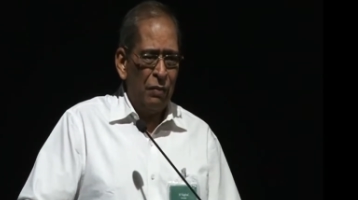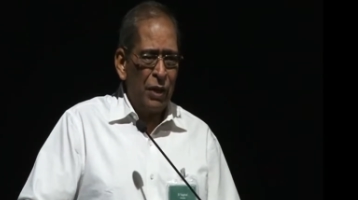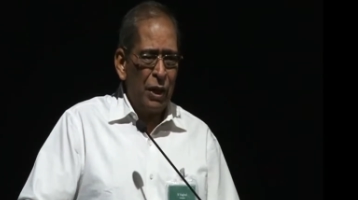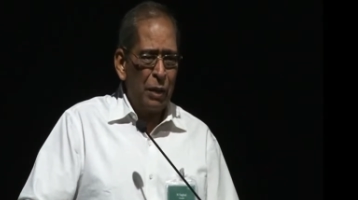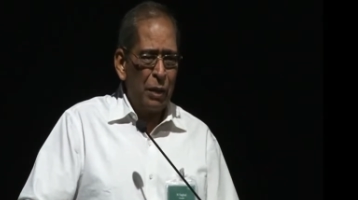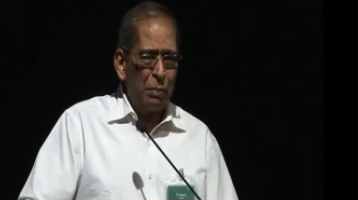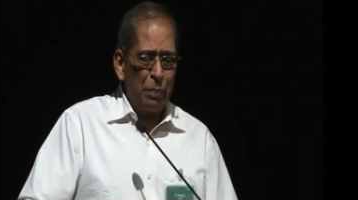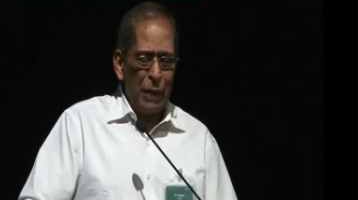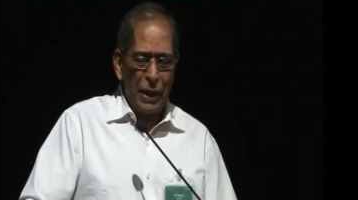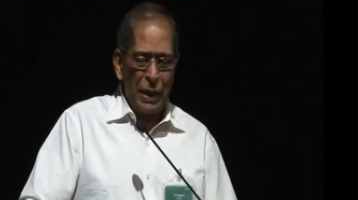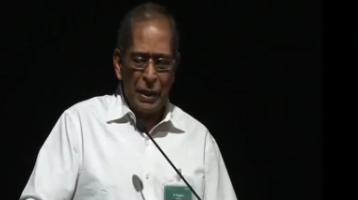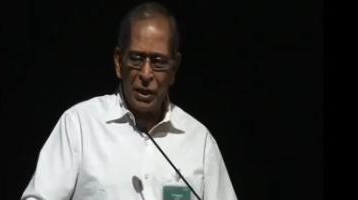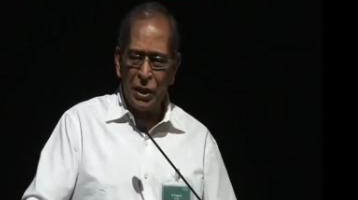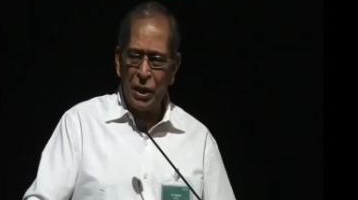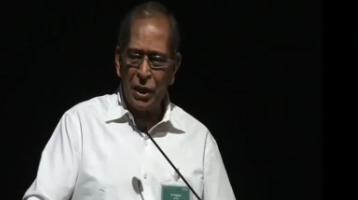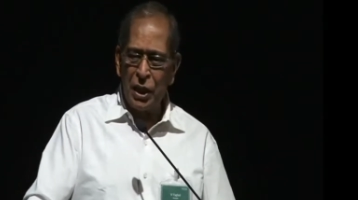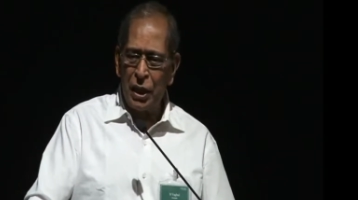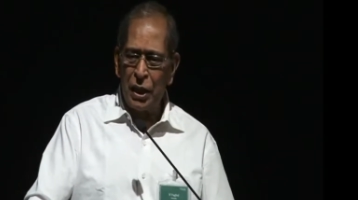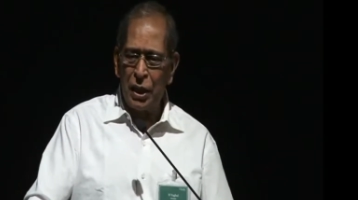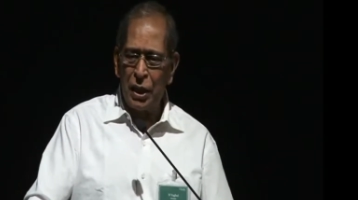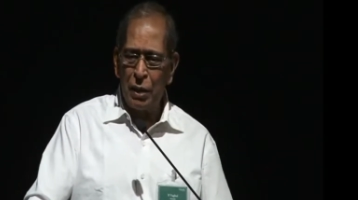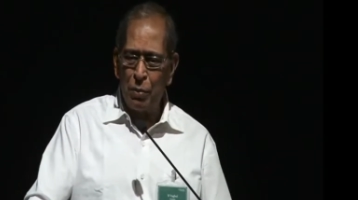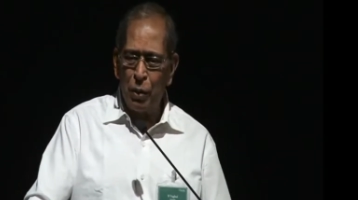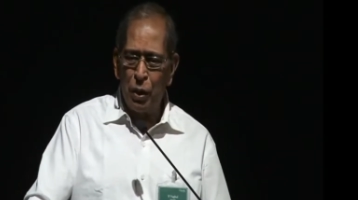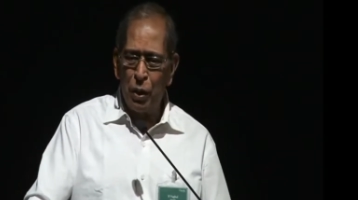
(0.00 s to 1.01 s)
We are
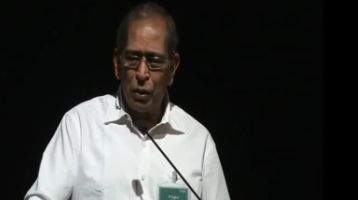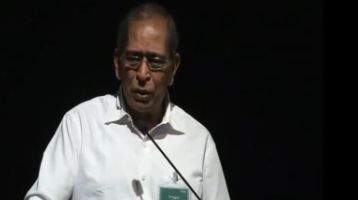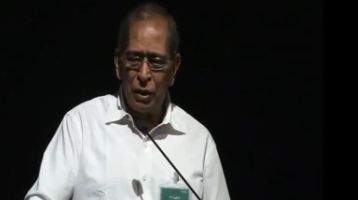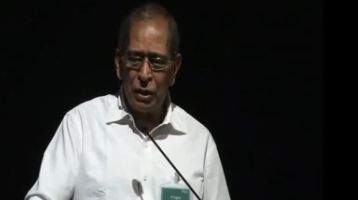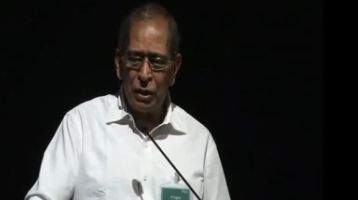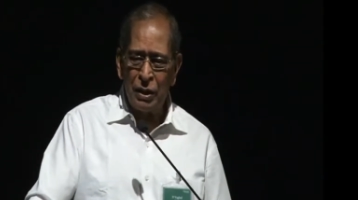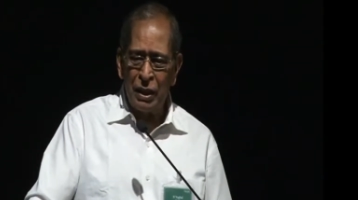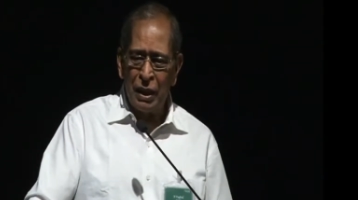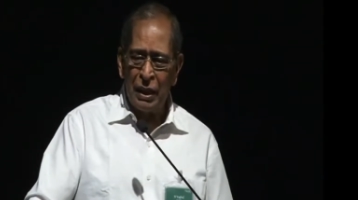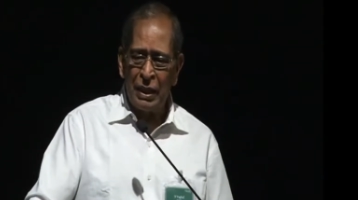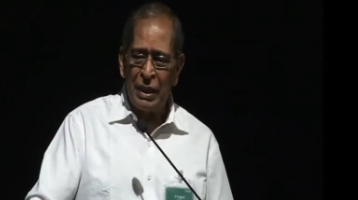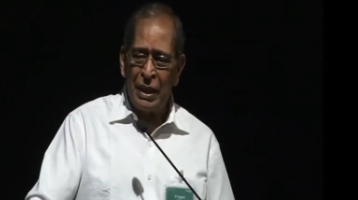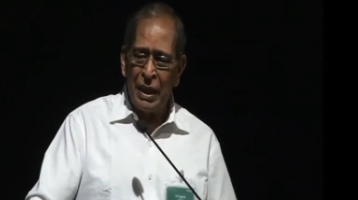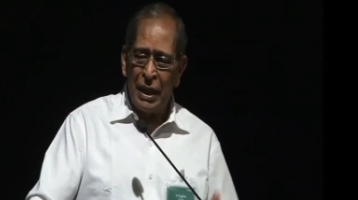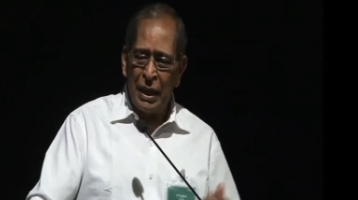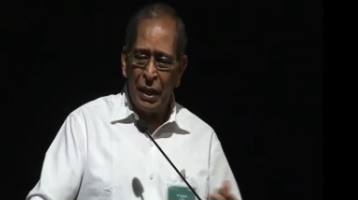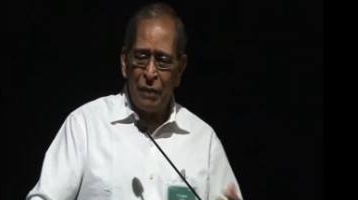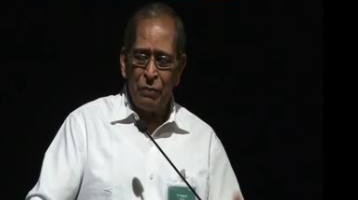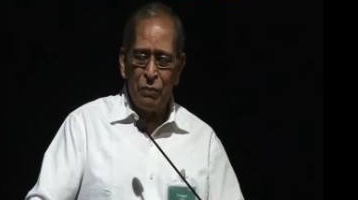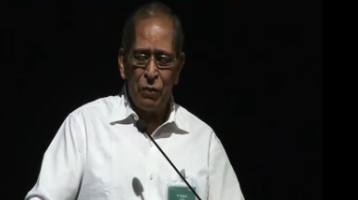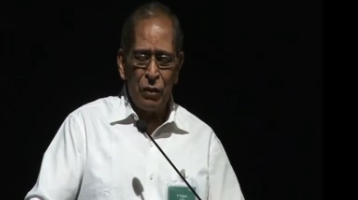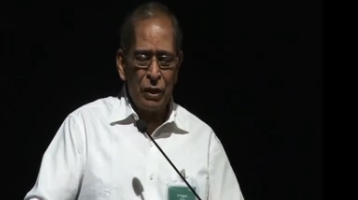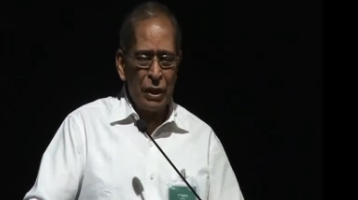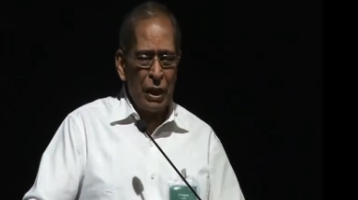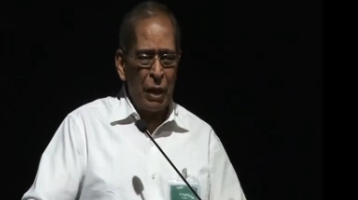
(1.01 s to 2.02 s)
passionate about the
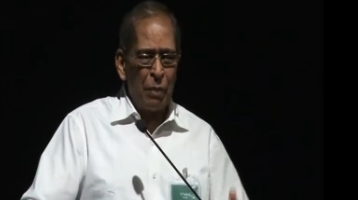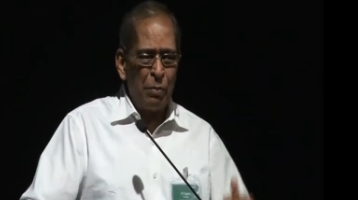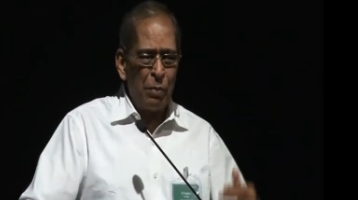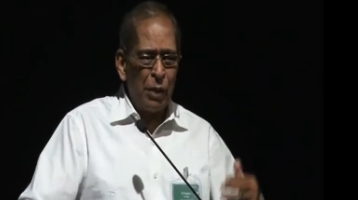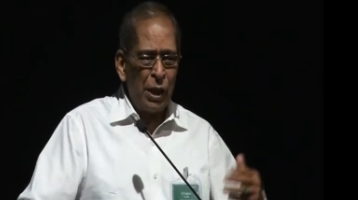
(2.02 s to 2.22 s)
need for the